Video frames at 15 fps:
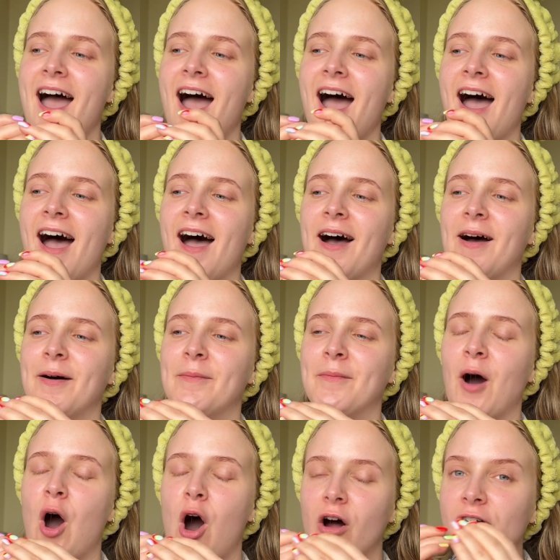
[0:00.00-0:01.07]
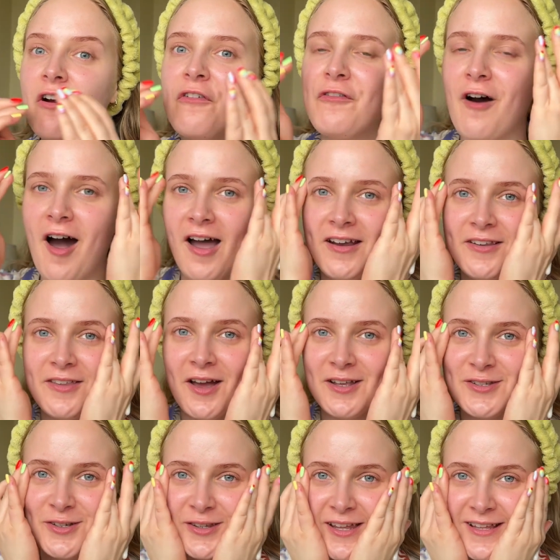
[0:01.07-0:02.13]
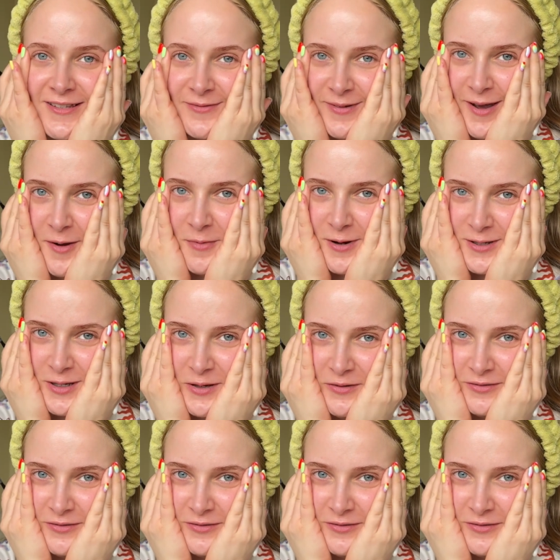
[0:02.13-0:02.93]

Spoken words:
horrified that I took the ends of my eyebrows off.